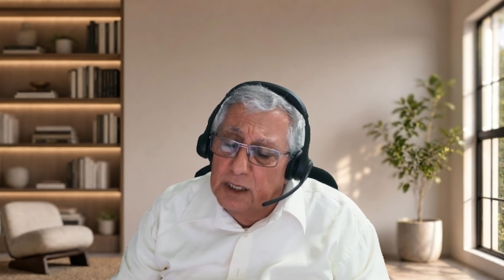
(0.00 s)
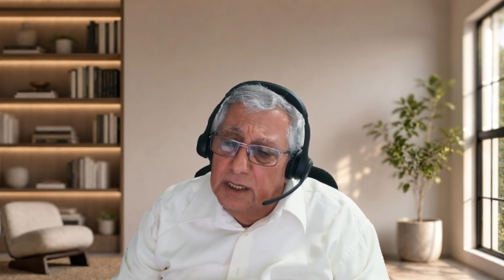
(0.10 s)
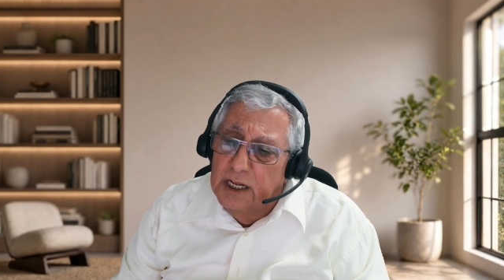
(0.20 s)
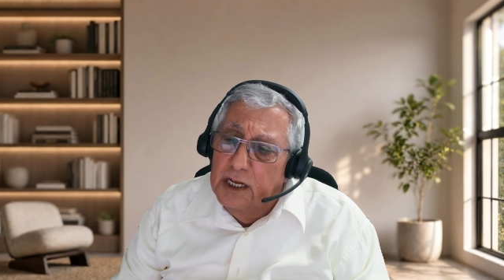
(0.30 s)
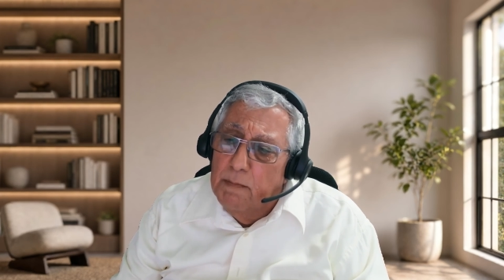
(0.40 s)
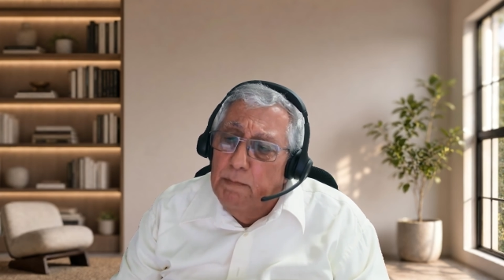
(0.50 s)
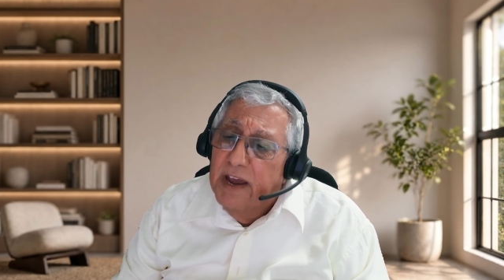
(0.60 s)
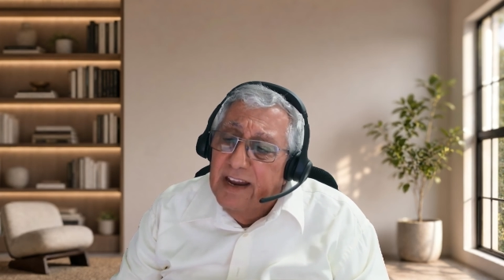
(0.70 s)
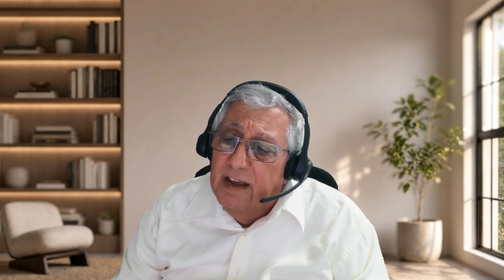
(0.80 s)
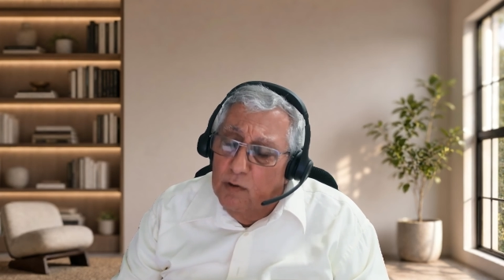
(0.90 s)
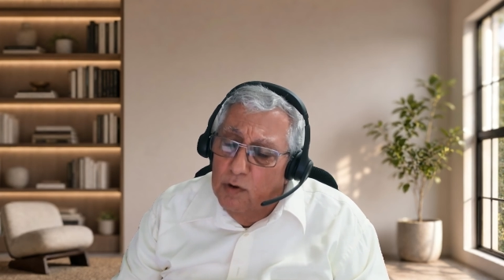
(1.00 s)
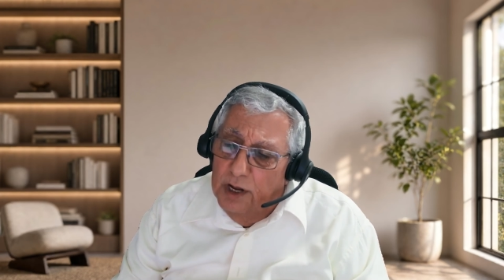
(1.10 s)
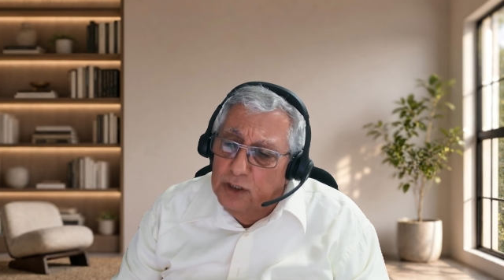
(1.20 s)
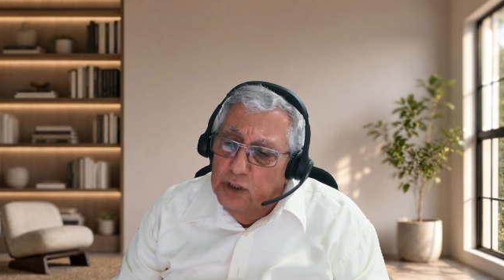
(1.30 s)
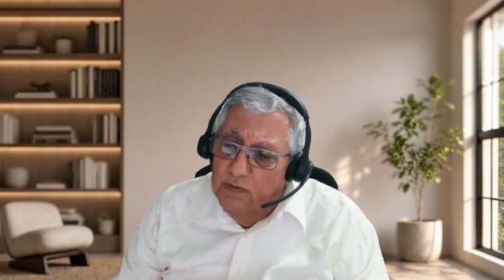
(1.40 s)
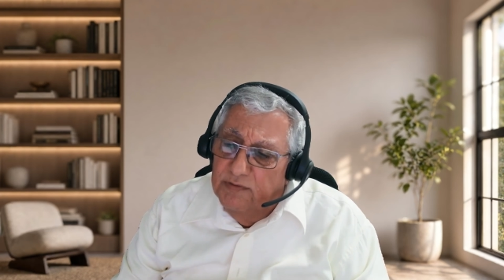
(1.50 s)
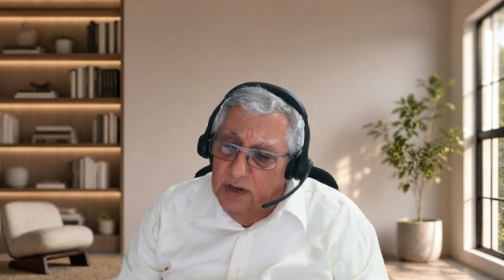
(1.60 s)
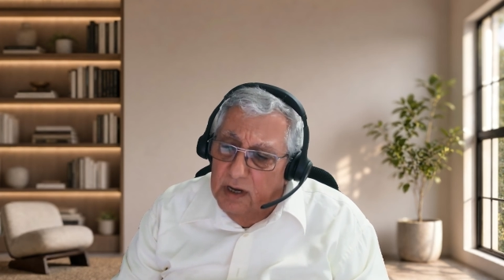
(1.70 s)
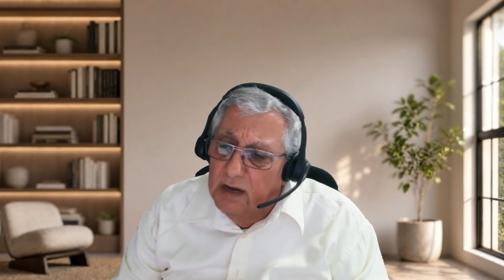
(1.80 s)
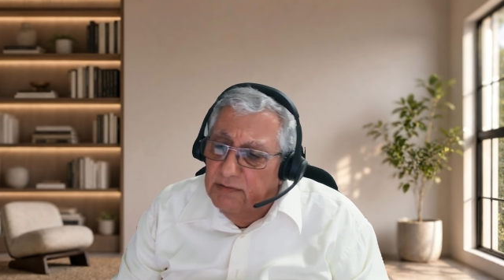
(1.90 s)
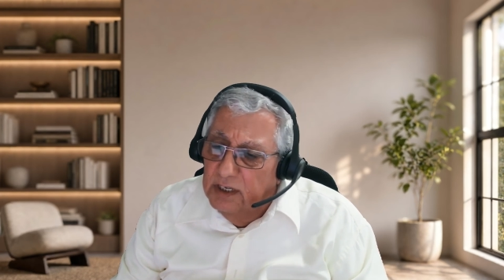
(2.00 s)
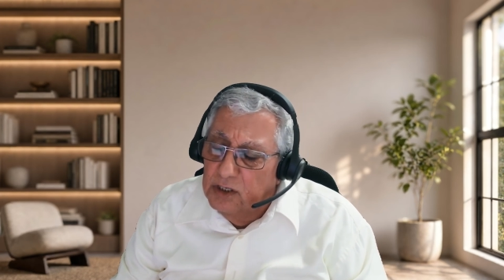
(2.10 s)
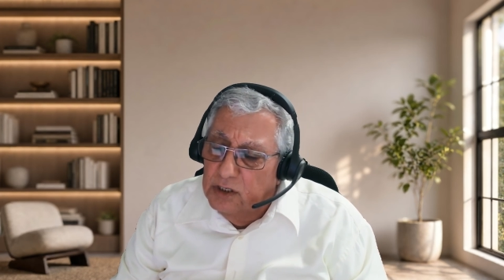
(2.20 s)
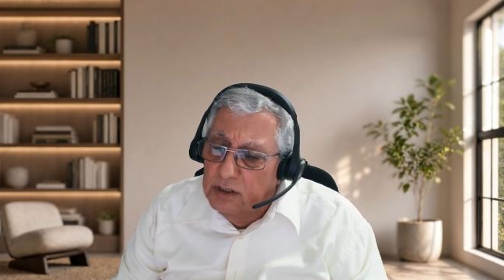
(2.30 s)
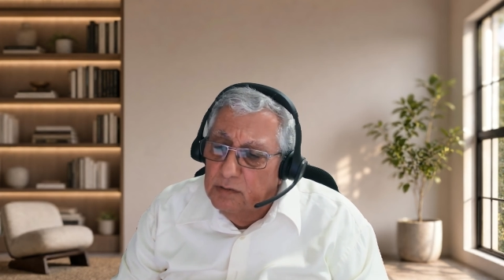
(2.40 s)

did a better collection of the coverage.